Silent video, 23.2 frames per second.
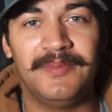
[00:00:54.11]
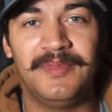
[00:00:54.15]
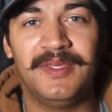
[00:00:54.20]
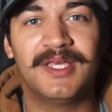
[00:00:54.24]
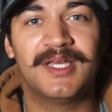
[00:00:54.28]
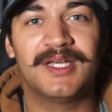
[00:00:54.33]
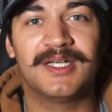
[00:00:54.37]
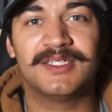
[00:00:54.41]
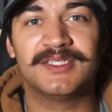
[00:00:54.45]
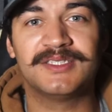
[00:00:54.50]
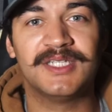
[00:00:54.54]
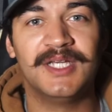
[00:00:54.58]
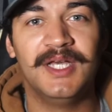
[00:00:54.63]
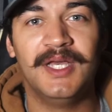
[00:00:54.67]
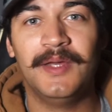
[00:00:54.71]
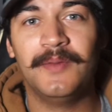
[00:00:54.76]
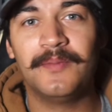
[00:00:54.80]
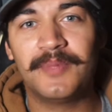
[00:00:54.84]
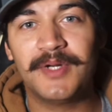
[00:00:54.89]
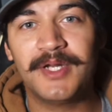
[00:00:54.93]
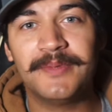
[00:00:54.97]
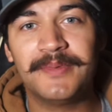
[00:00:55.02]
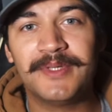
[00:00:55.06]
because
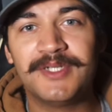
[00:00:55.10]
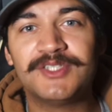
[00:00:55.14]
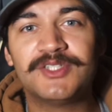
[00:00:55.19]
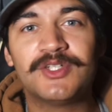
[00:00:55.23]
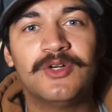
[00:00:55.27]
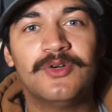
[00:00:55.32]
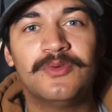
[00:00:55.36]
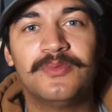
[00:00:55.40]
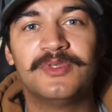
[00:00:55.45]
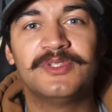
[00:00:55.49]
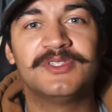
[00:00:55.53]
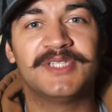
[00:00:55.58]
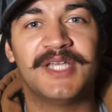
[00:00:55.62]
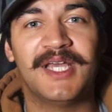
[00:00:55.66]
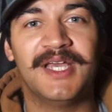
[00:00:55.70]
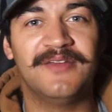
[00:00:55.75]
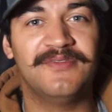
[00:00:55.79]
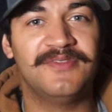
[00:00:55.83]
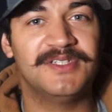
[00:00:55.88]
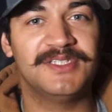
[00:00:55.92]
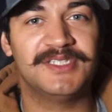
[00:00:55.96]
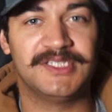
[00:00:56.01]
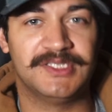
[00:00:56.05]
pretty much almost
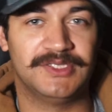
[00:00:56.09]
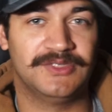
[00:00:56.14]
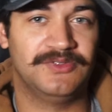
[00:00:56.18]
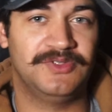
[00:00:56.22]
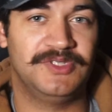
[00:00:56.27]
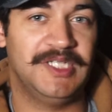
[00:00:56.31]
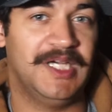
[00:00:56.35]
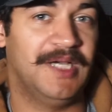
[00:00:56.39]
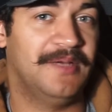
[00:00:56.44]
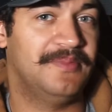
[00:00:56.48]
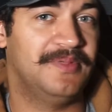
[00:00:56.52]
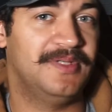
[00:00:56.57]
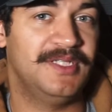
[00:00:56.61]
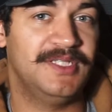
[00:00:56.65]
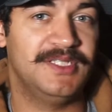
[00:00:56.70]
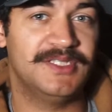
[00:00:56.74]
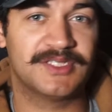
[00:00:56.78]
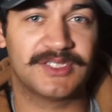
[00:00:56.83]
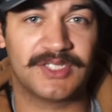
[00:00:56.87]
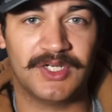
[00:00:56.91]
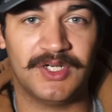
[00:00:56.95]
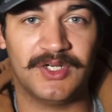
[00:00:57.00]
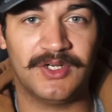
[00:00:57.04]
every single
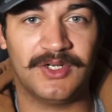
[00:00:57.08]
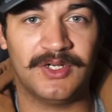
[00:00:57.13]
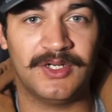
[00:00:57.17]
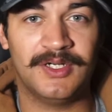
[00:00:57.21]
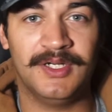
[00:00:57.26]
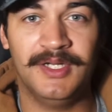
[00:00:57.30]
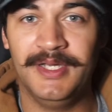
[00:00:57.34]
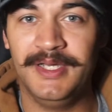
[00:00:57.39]
Japanese car